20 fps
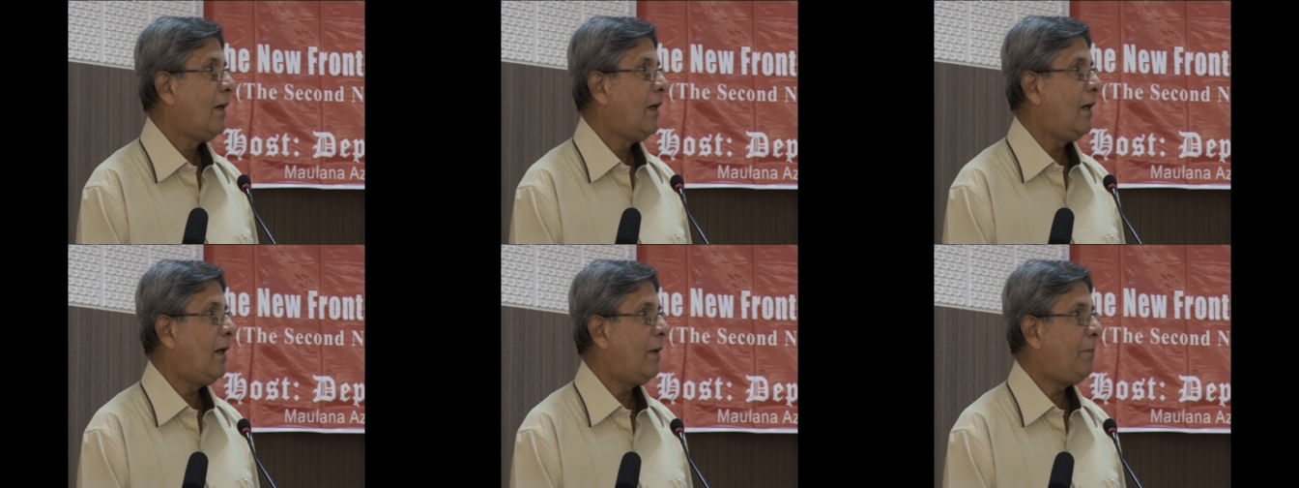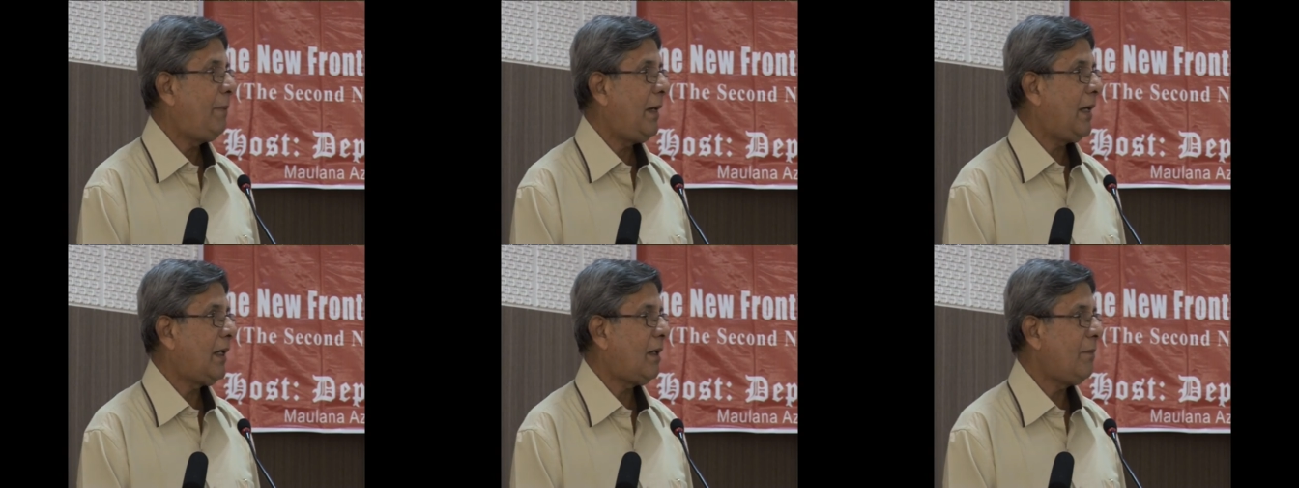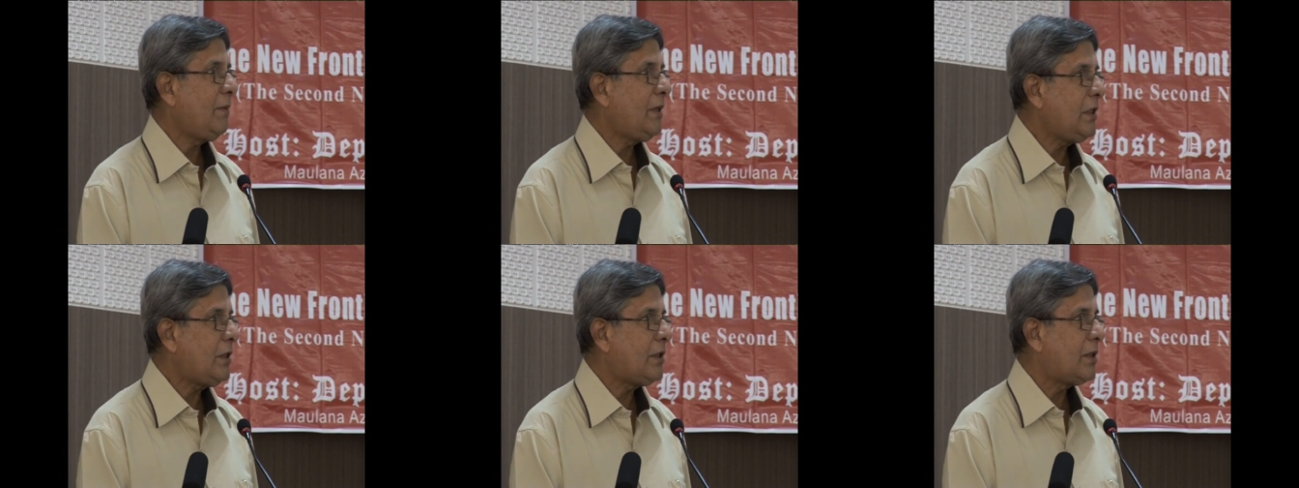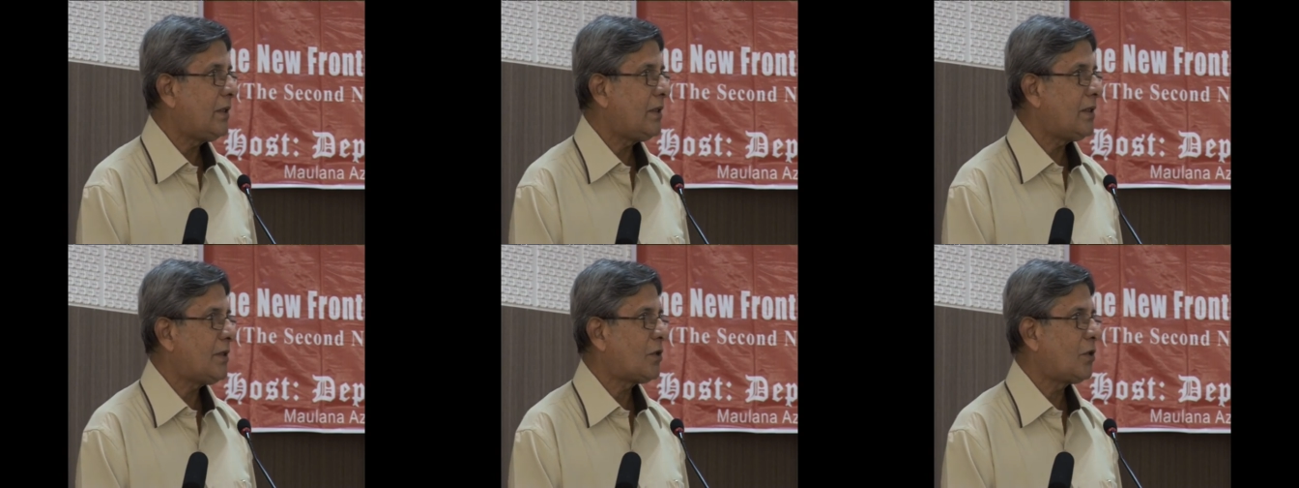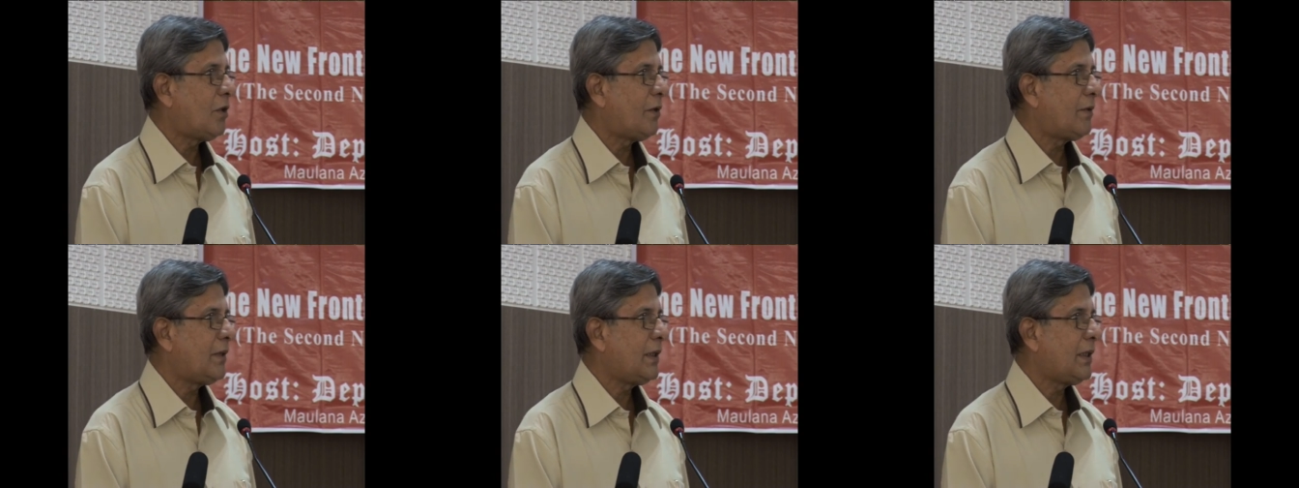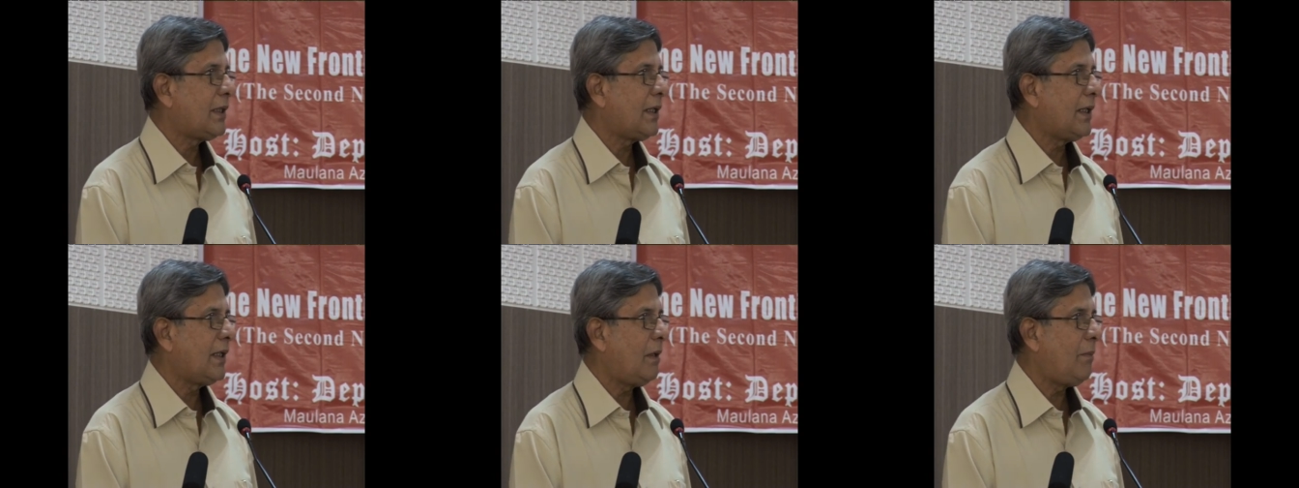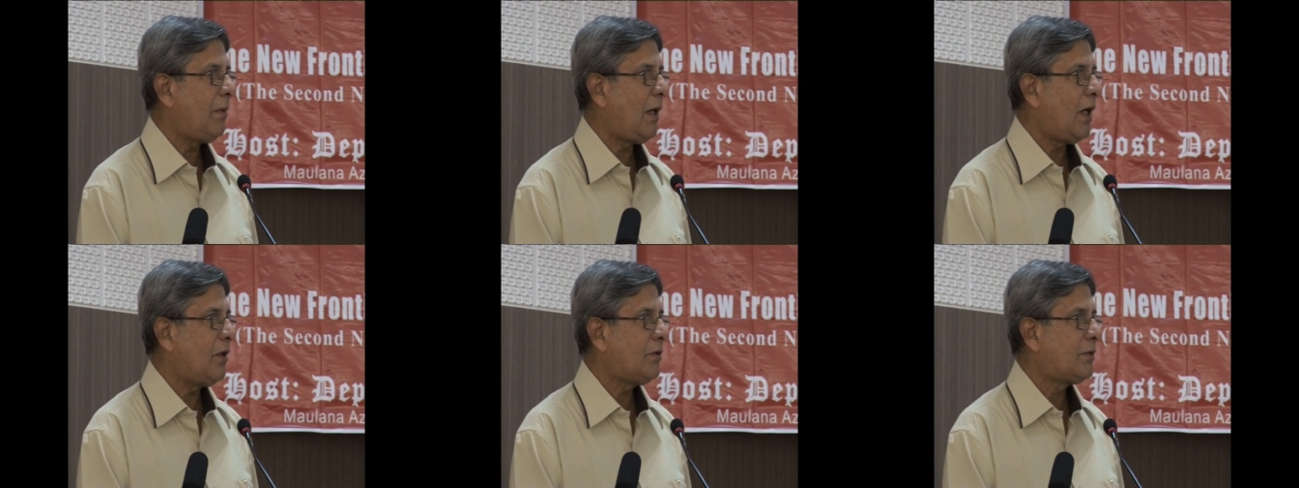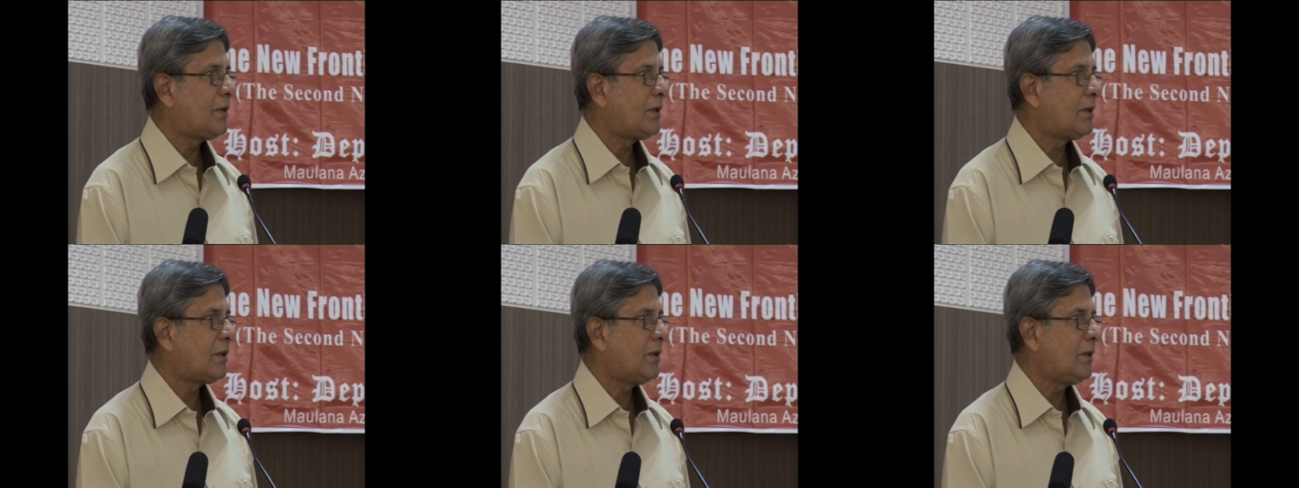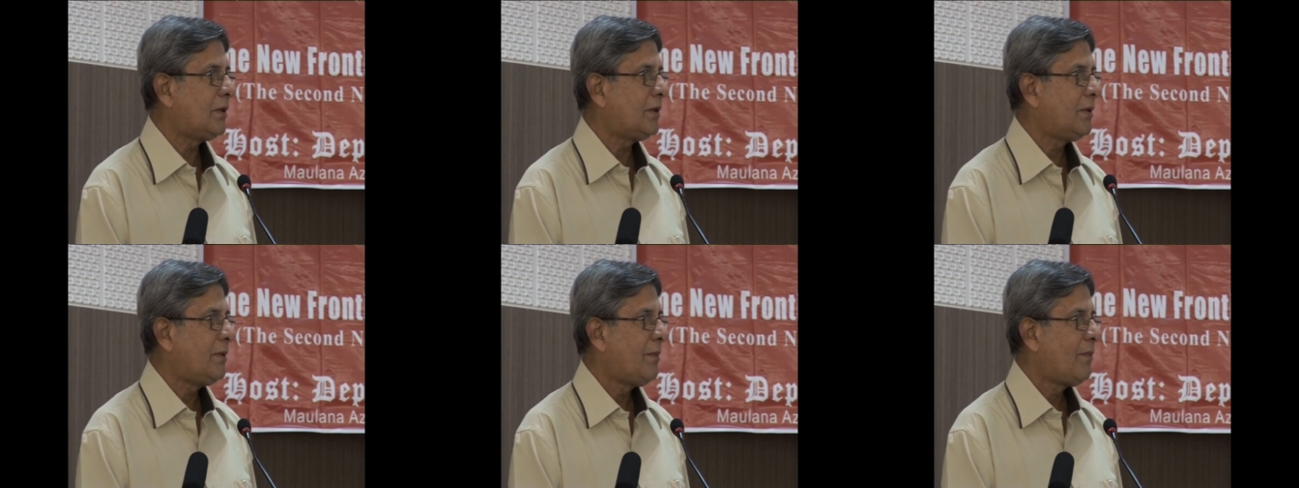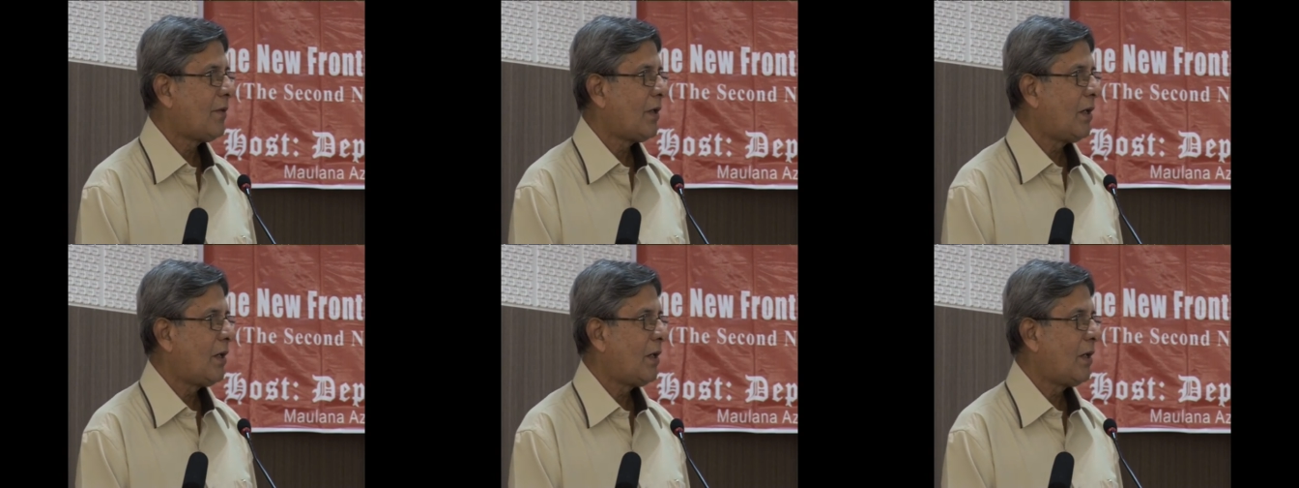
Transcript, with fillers: uh, parameters or thinking about uh,